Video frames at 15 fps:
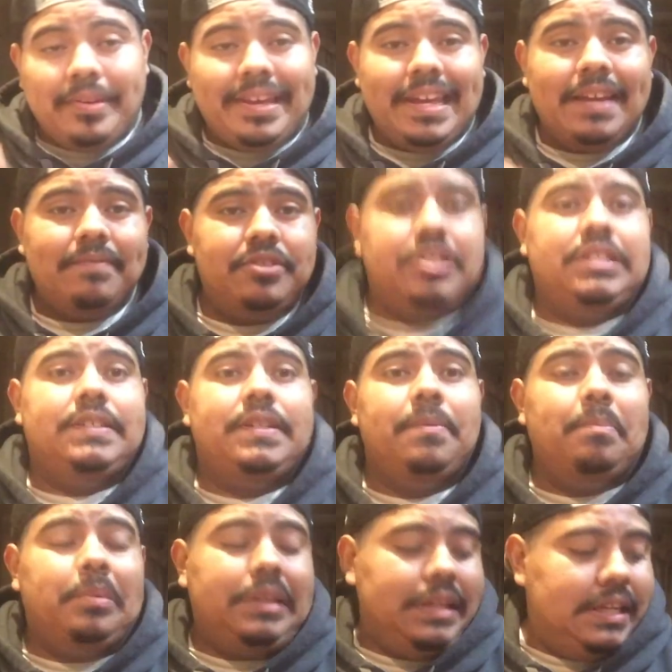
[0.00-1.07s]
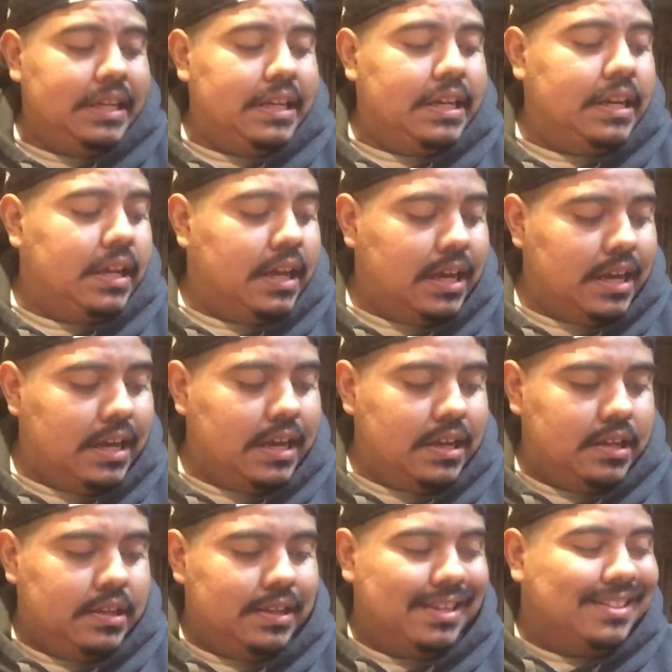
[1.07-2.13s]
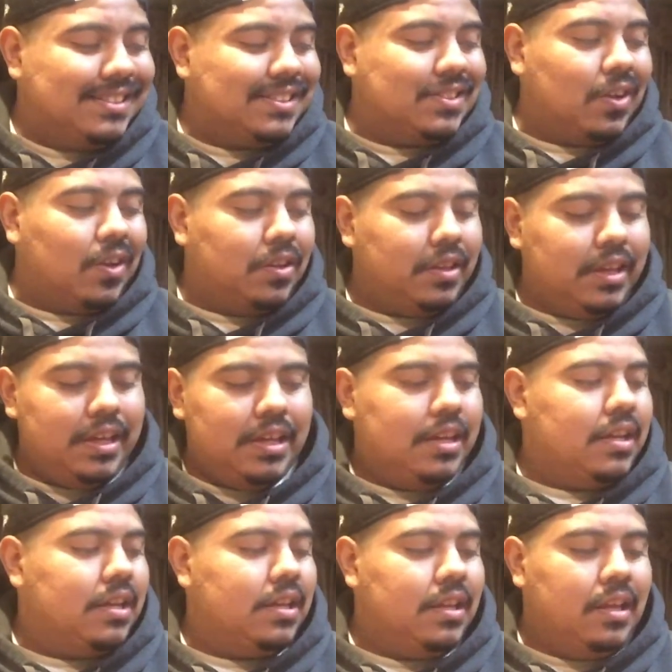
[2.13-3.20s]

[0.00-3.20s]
We have just completed uh, installing